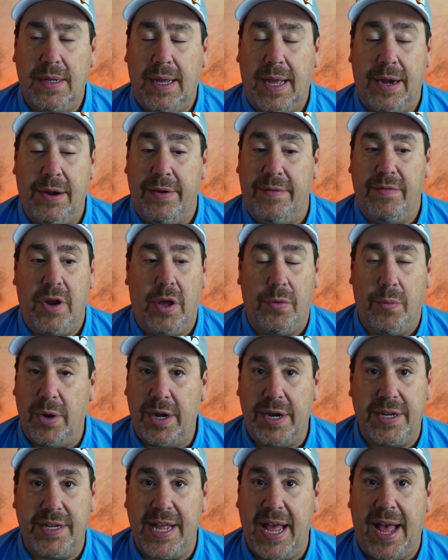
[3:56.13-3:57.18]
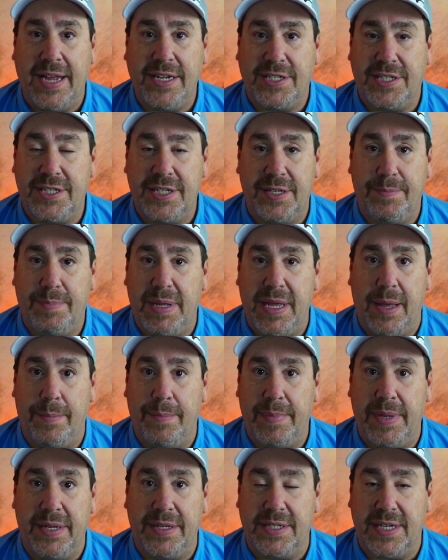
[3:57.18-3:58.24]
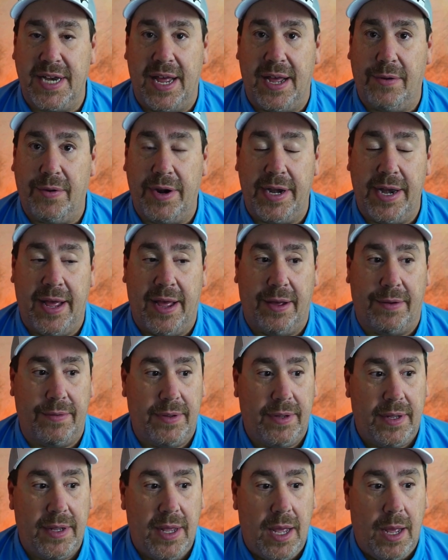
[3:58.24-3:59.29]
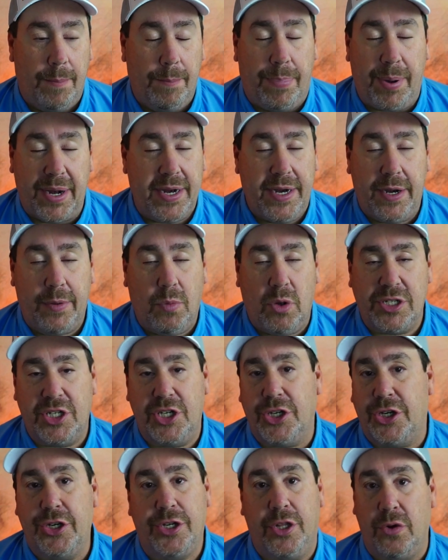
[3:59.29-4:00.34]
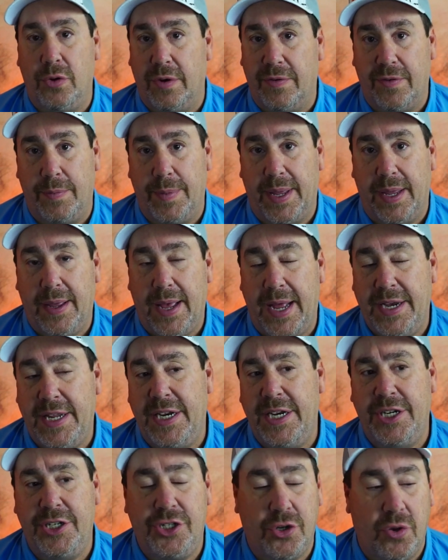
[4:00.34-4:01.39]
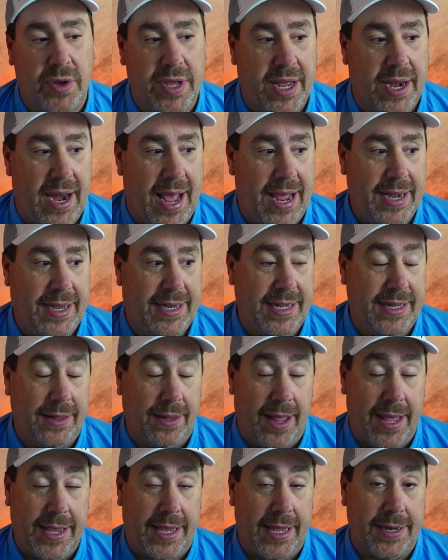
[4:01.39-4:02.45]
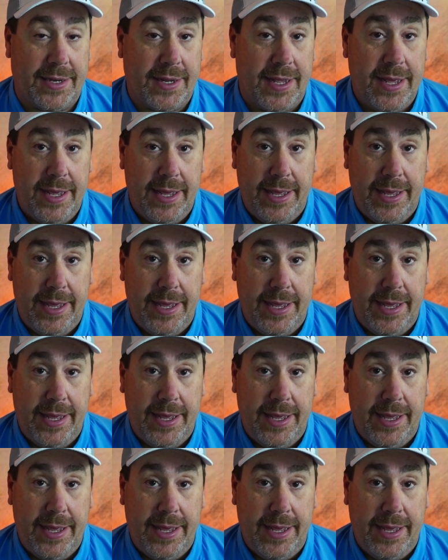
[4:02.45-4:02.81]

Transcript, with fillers: I don't even know what ICBM means right now. But it wasn't a good lure for me. I didn't enjoy it. I didn't like it.